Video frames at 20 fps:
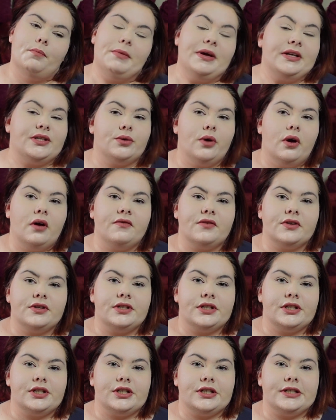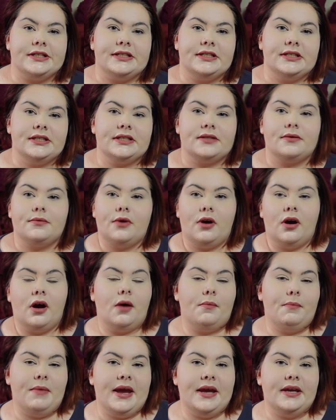Mental health conditions
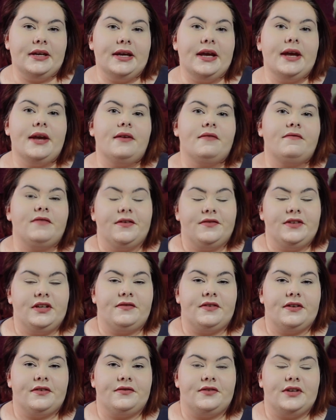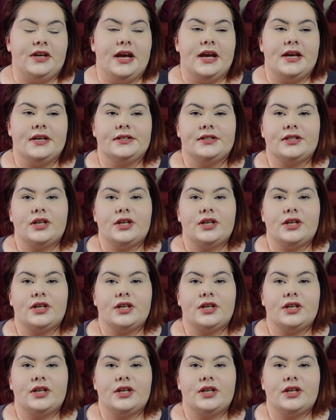are mainly 50-50.